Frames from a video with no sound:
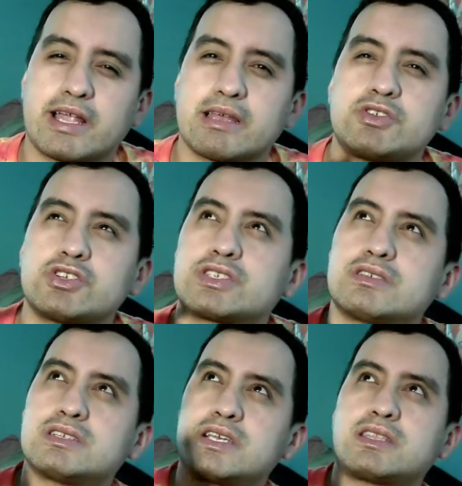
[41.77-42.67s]
Let me
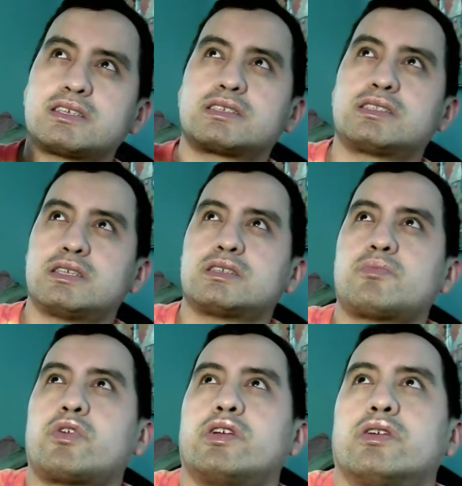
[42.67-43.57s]
just set this up
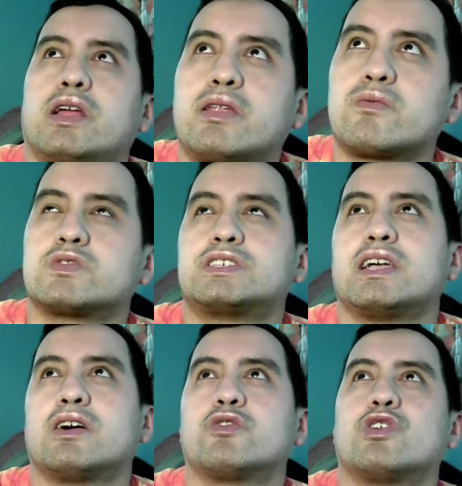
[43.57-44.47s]
right here, and we'll see
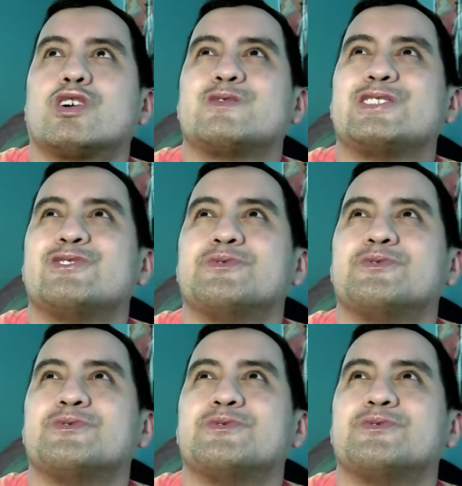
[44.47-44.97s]
how we do.